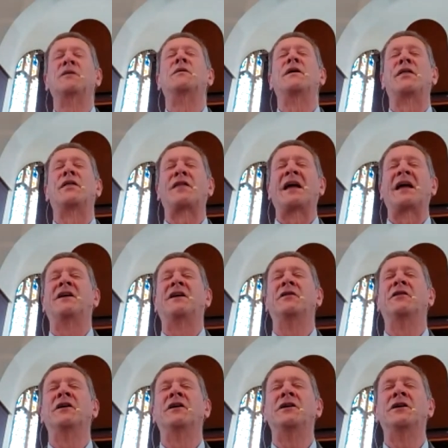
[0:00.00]
we thank
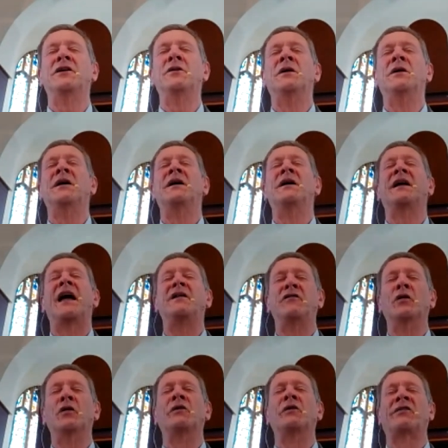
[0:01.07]
you that you
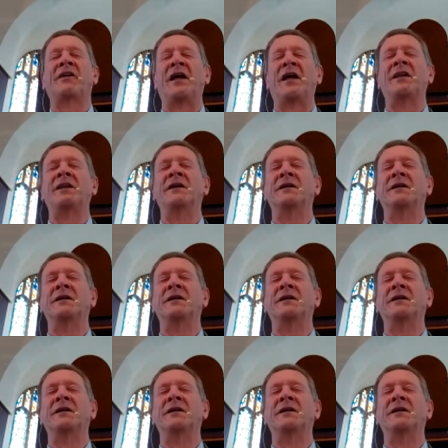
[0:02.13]
gave your Son